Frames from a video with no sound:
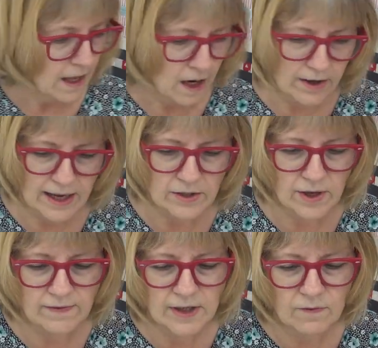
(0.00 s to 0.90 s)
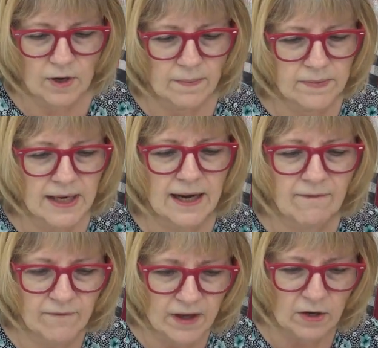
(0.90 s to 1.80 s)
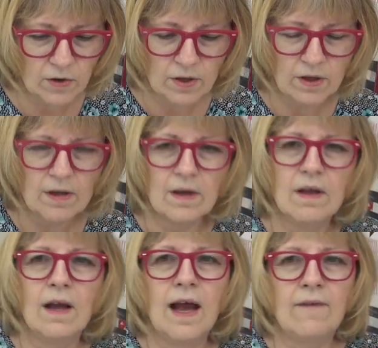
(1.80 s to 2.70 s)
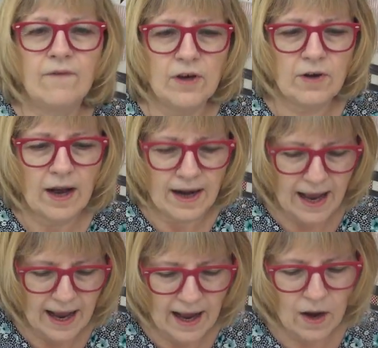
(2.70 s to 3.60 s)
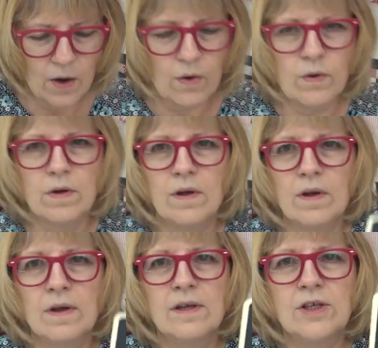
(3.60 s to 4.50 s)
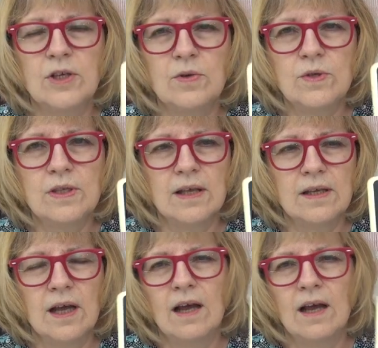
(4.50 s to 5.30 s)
Okay, so I have to give you an update. I figured out how to use this,